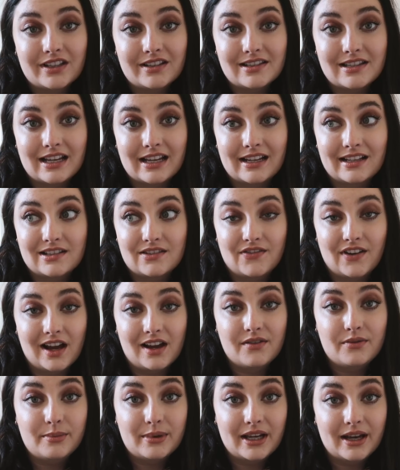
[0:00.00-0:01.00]
feels like it's
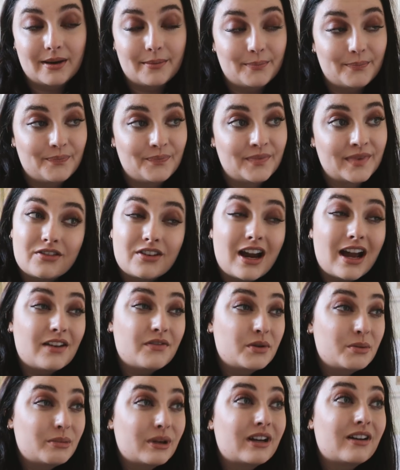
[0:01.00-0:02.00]
5 p.m. For
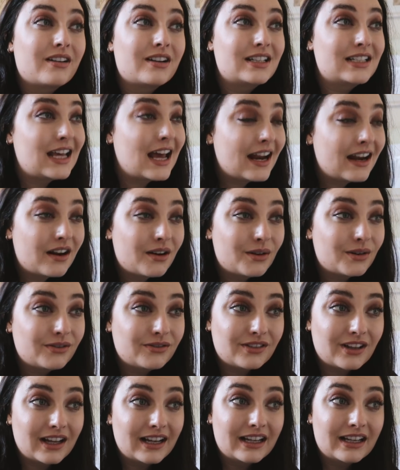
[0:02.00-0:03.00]
having been on a 10-hour
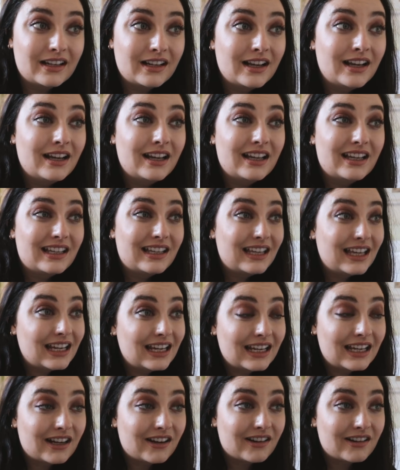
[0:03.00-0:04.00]
flight and
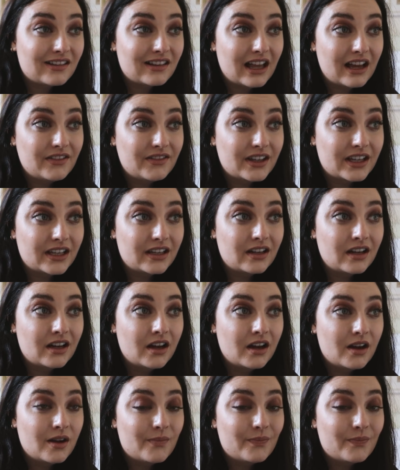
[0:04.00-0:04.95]
getting here at 11,